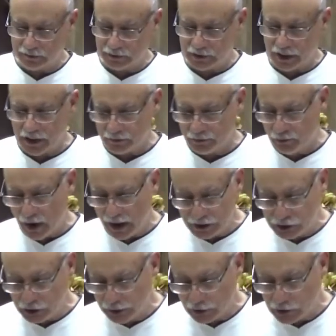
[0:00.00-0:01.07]
take
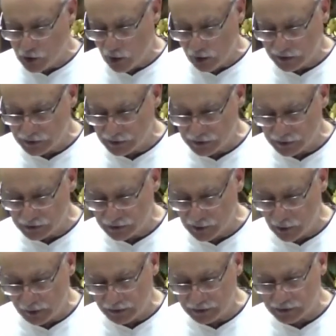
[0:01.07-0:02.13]
modular courses and
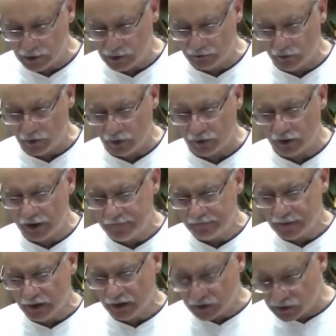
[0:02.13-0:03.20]
so on and so forth.
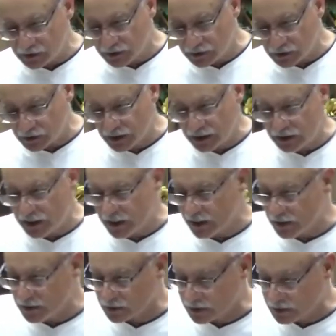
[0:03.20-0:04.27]
Listen to
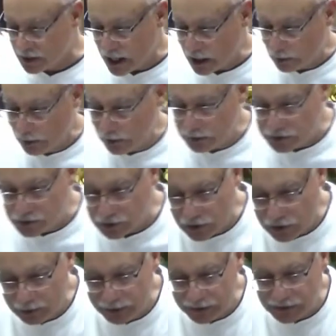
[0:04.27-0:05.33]
CDs and download
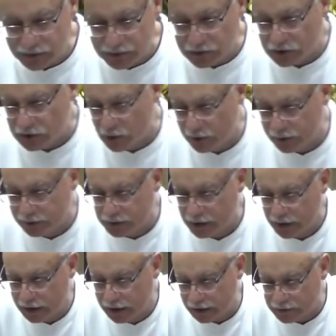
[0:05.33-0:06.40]
sermons and so on
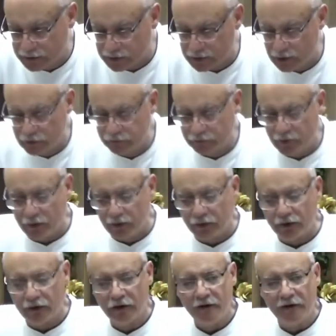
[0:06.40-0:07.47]
and so forth.
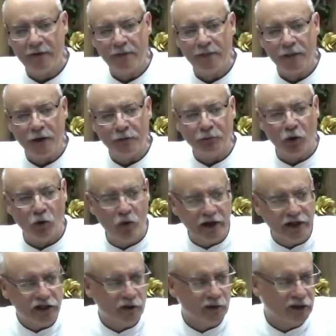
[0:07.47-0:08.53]
But
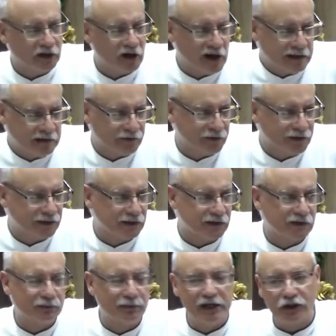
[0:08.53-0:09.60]
when you're at
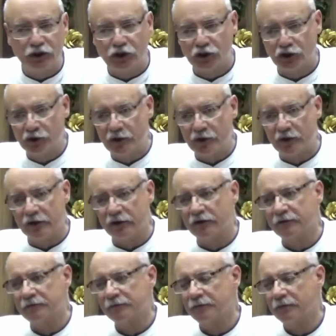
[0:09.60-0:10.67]
conferences, make
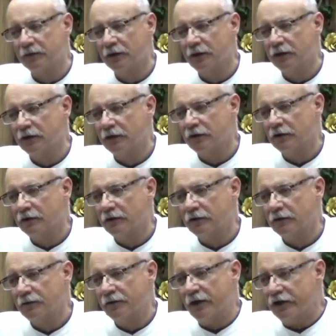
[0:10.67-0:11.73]
sure
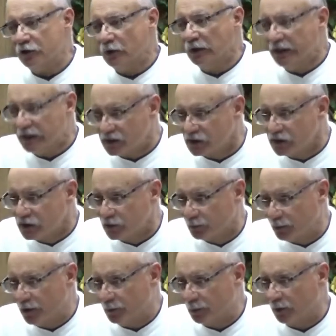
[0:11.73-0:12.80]
that you listen to
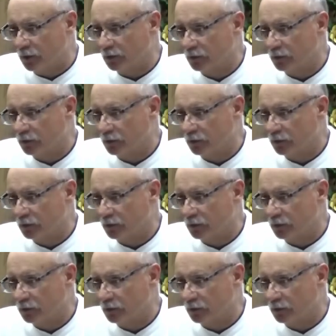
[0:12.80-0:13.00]
people.